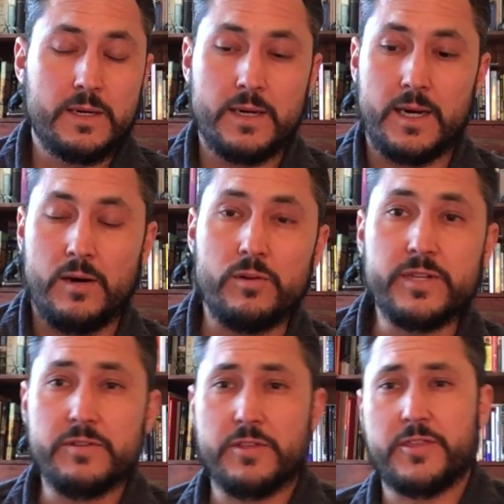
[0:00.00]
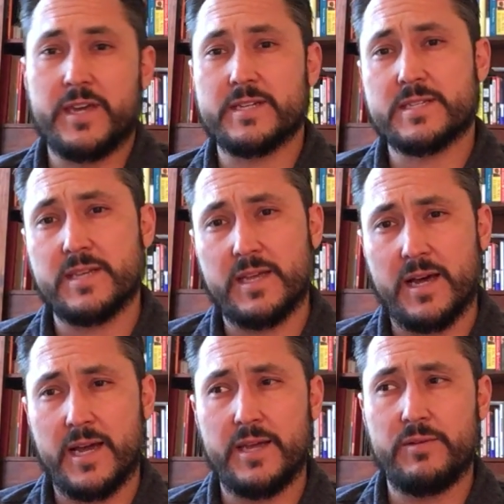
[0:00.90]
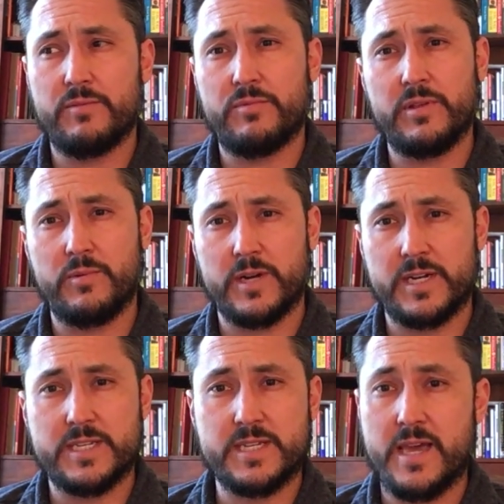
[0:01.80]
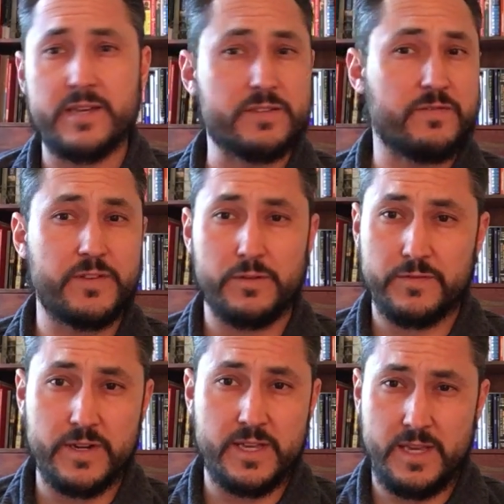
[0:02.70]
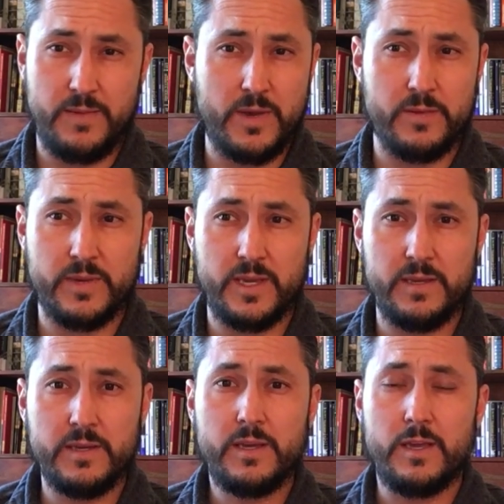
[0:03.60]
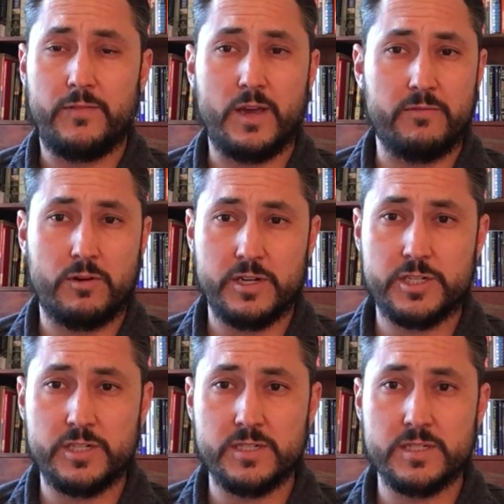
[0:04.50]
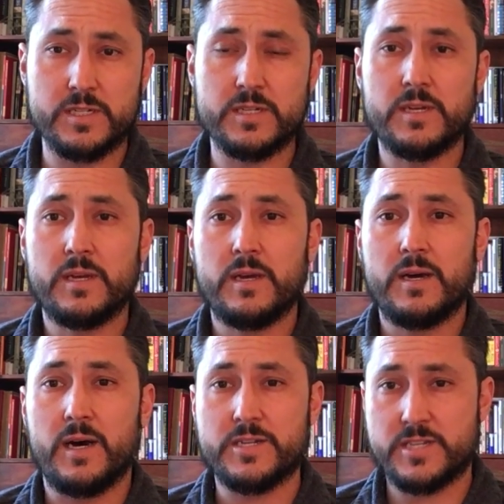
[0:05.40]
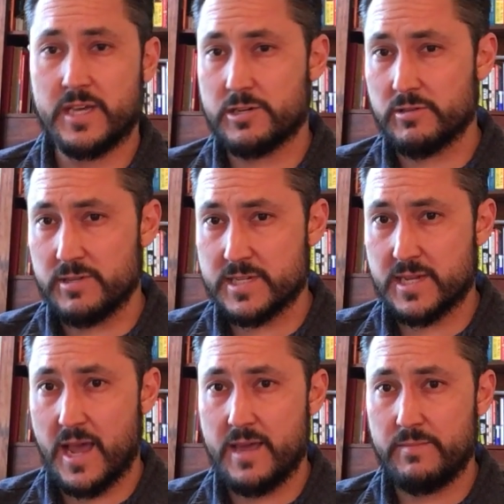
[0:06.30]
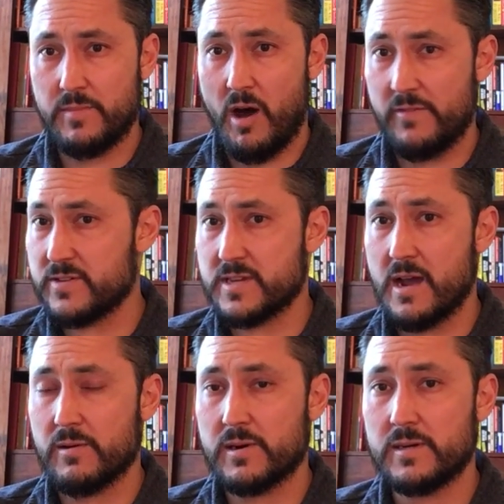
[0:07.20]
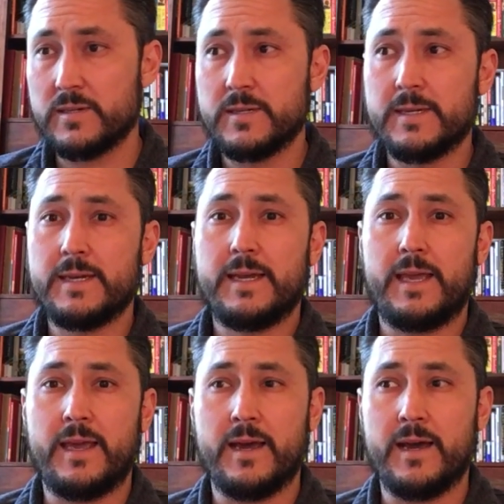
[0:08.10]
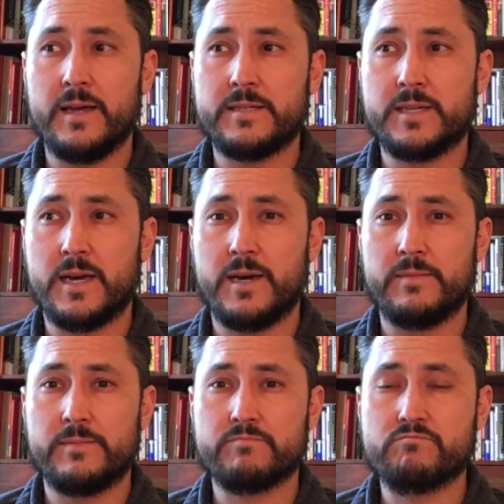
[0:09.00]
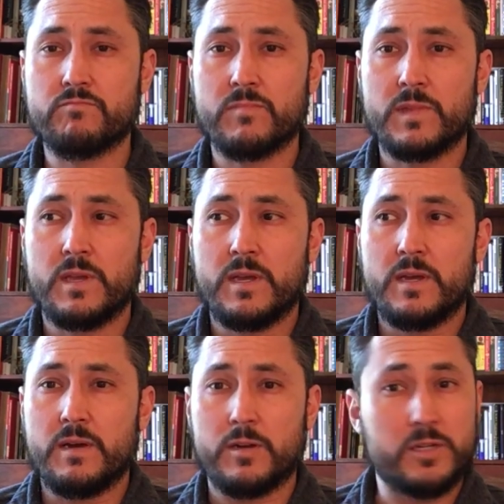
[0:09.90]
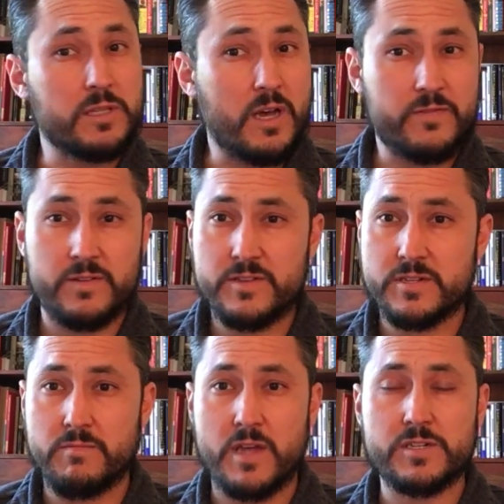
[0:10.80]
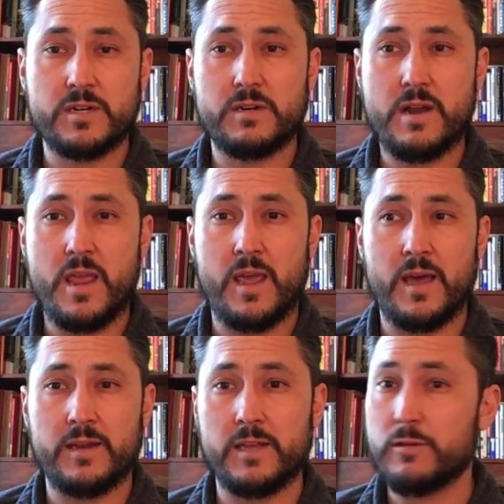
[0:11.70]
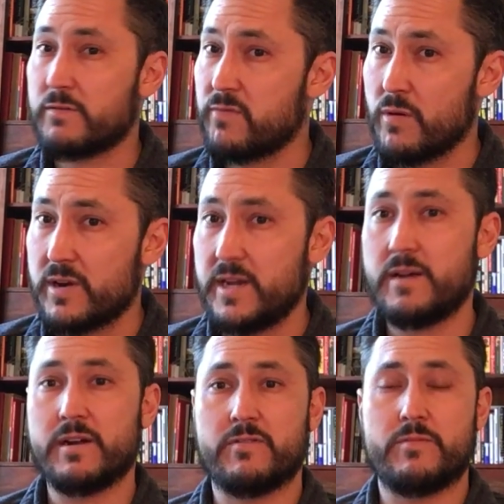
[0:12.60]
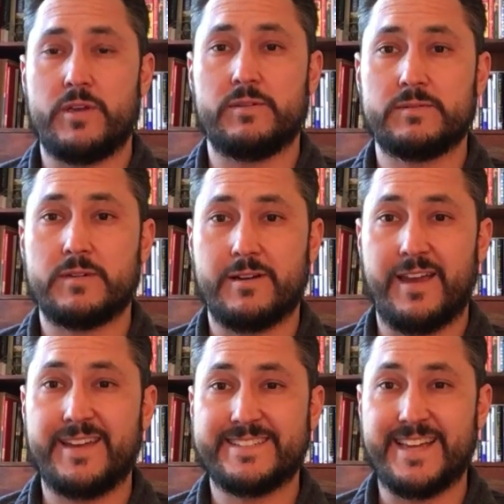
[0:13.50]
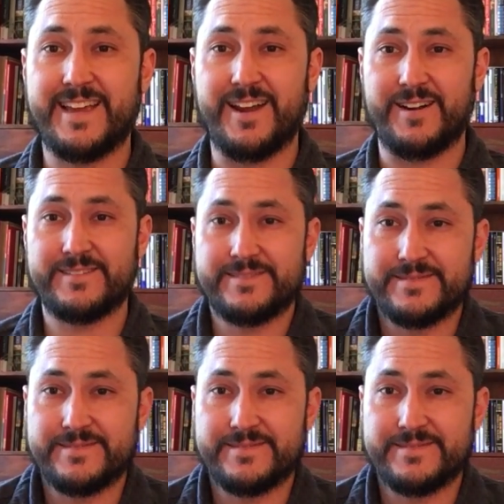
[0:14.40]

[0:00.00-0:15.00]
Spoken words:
only other things that I really wanted to say is feel free to email me if you have questions. Schedule a Skype office hour, and good luck for the semester, and I look forward to hearing from you. Okay? Take care.